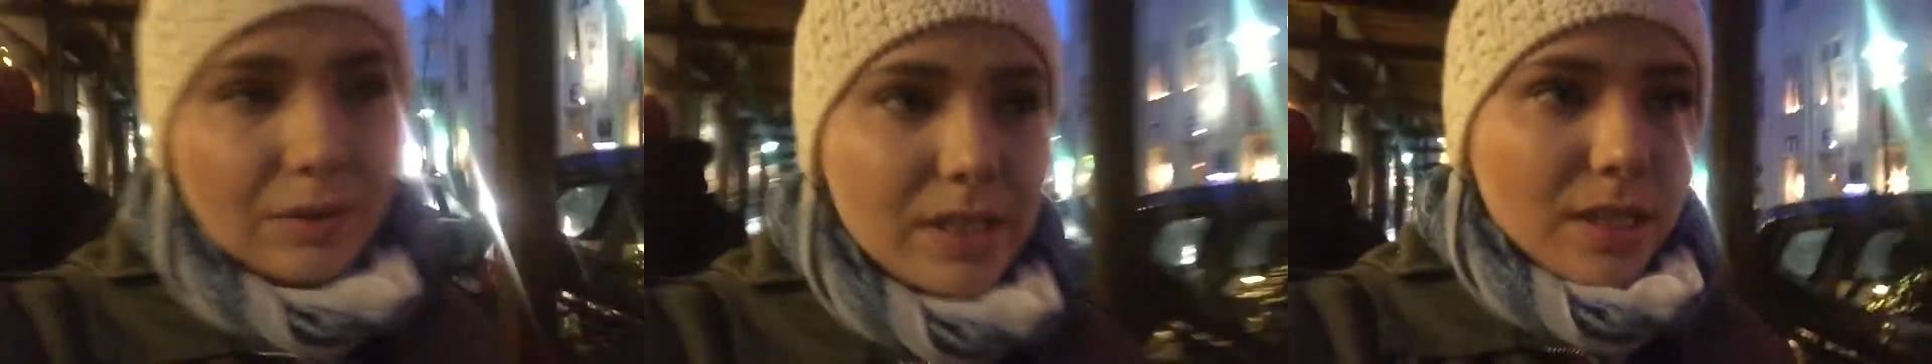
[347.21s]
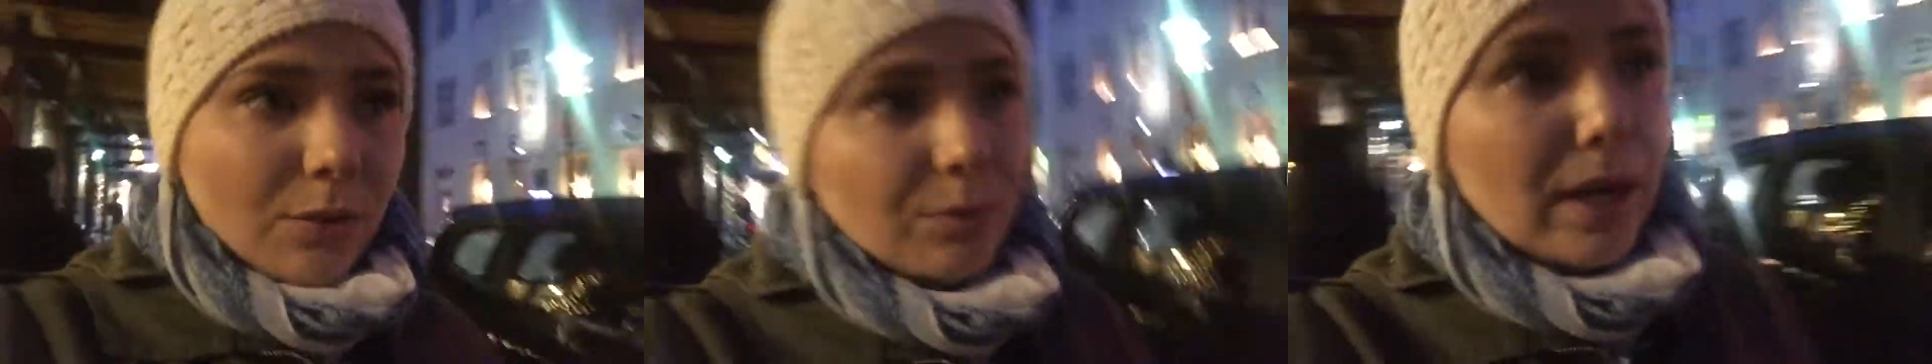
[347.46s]

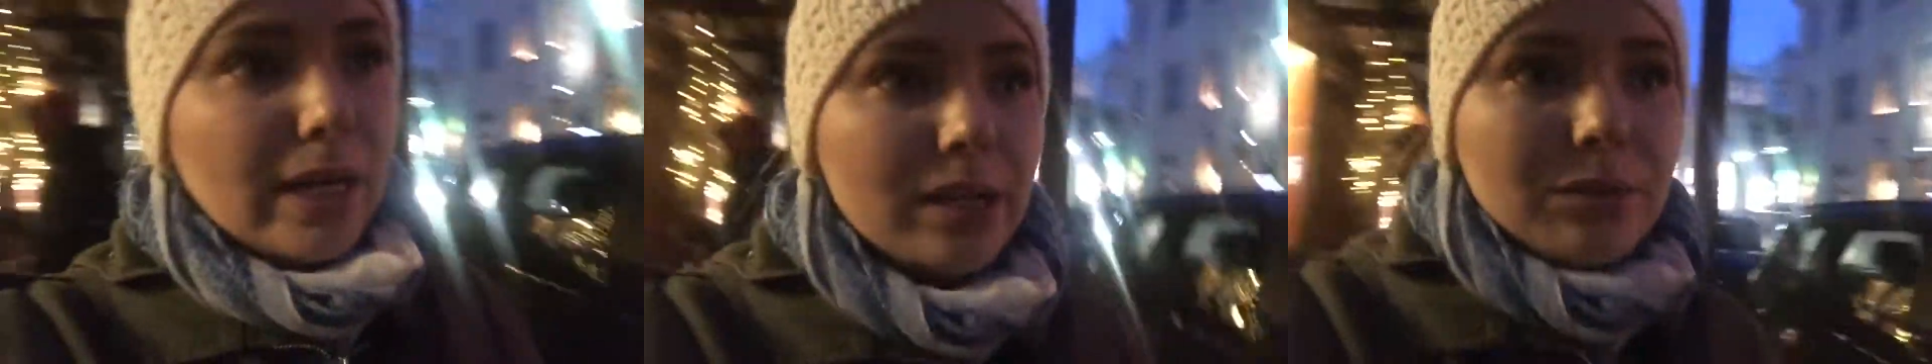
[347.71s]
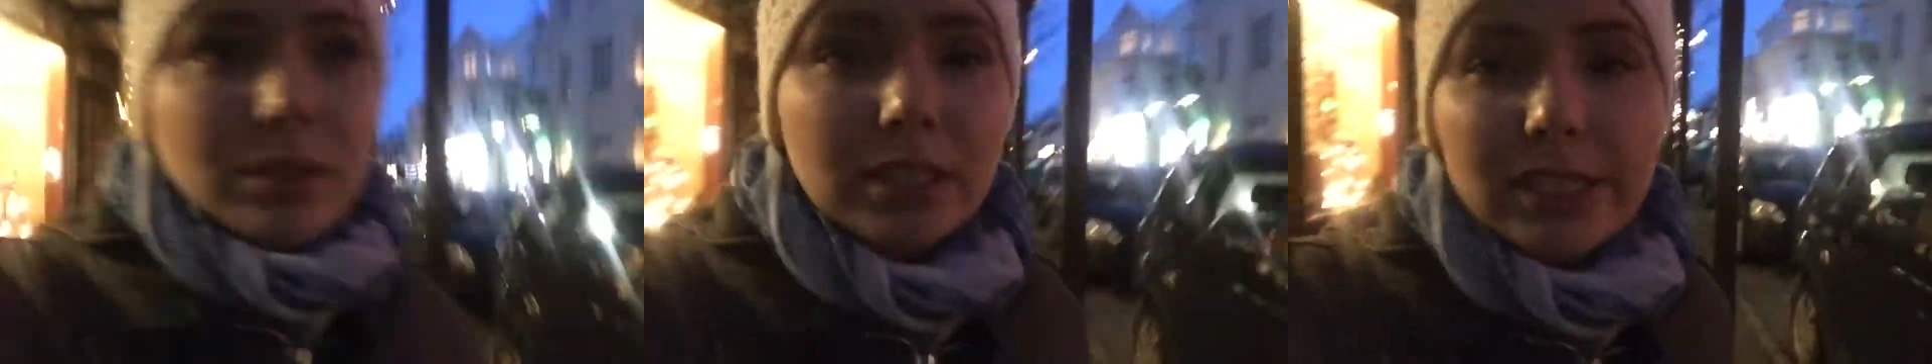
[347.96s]
it's
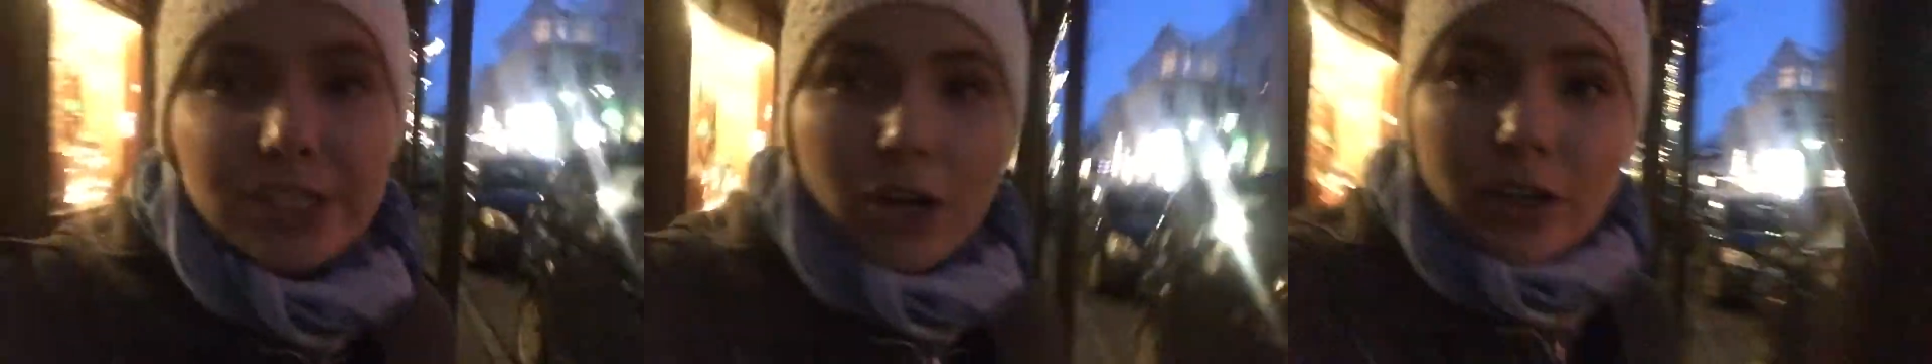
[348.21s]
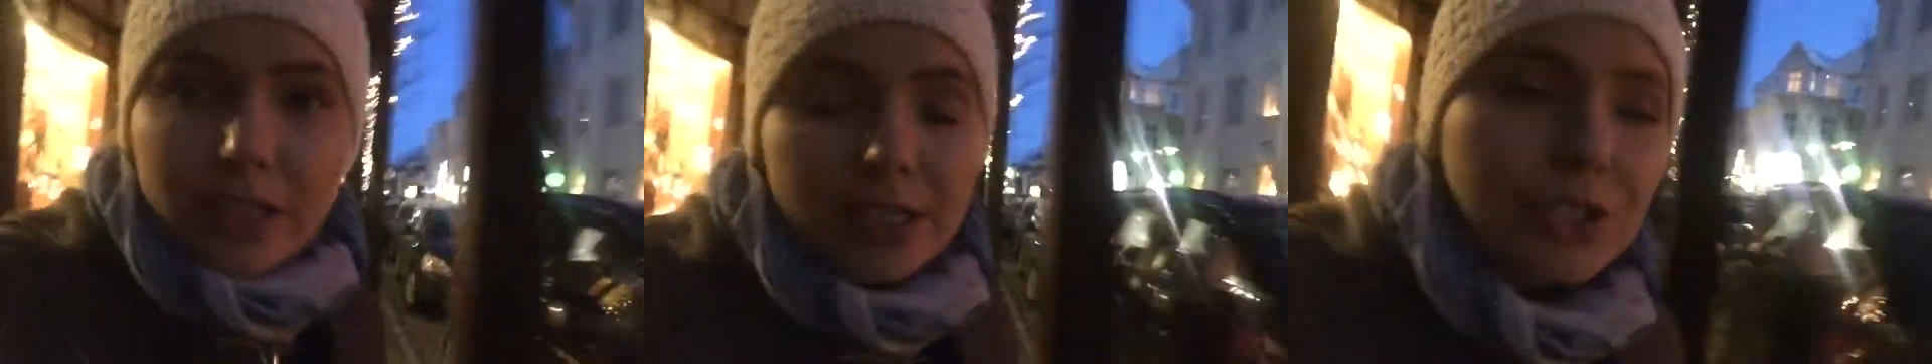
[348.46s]
already really
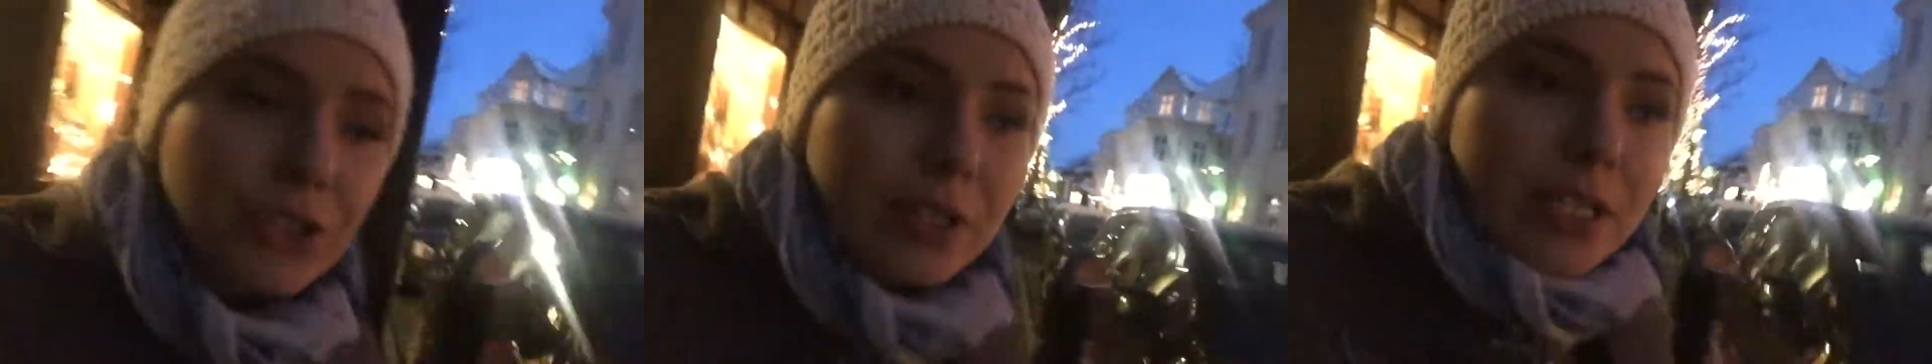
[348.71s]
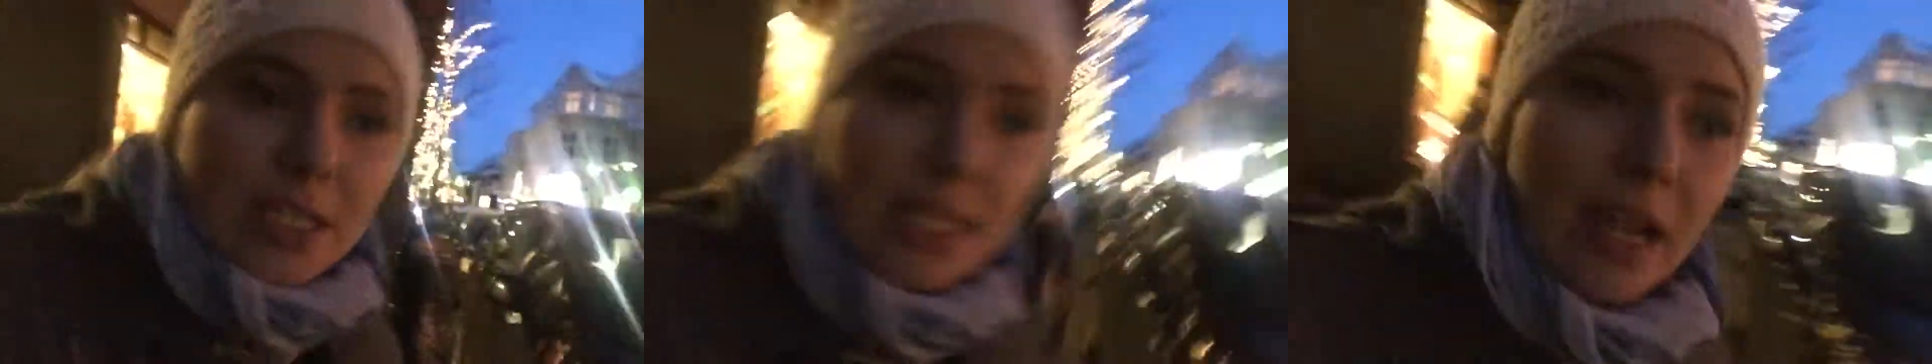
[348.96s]
dark, as you
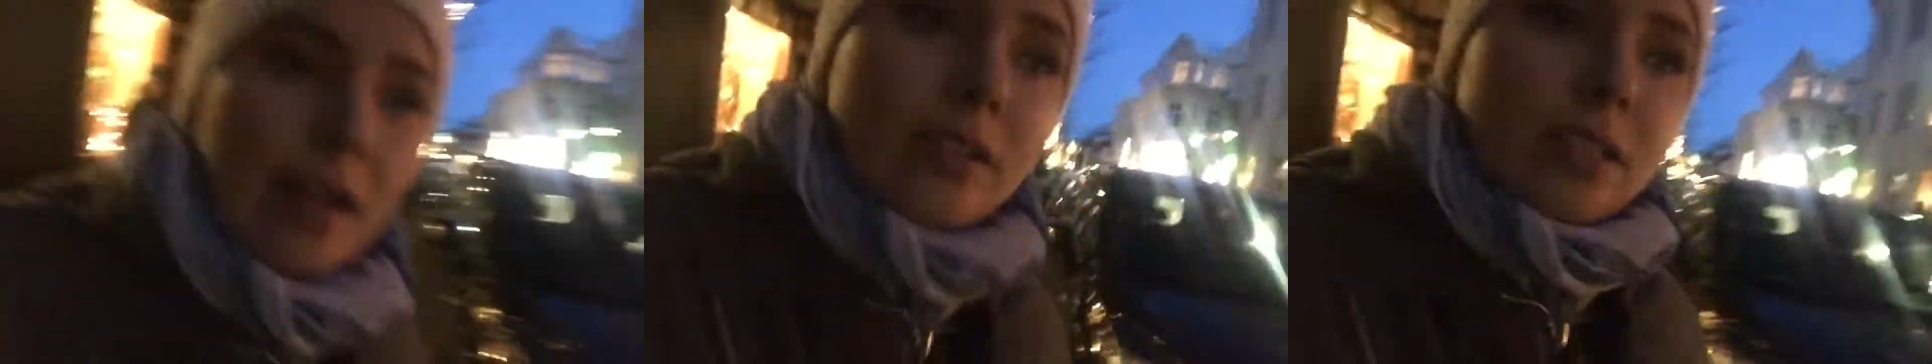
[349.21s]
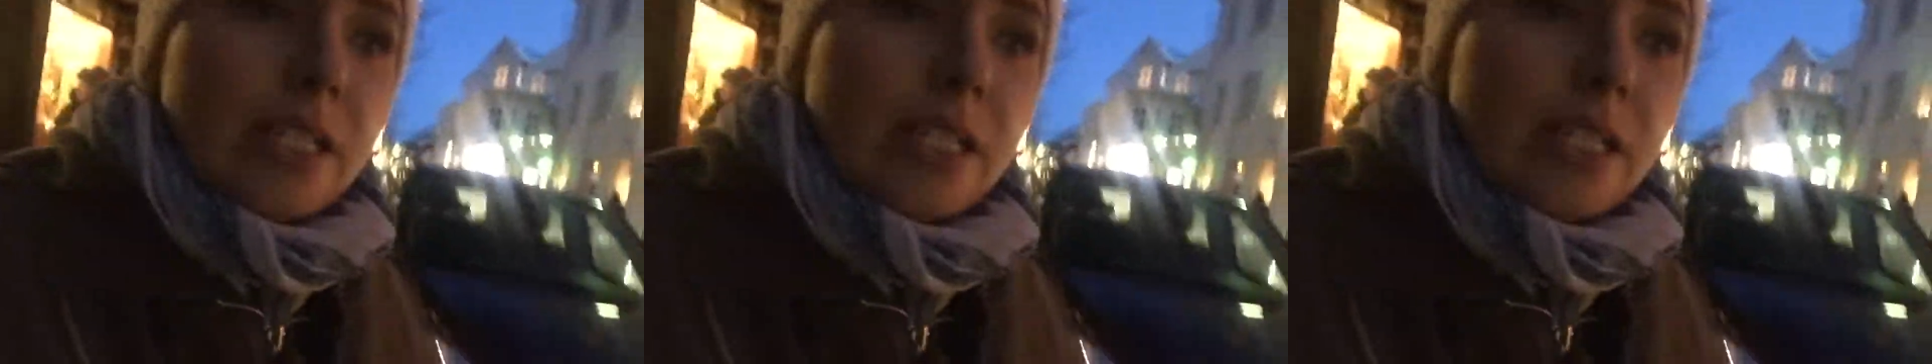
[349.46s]
can tell.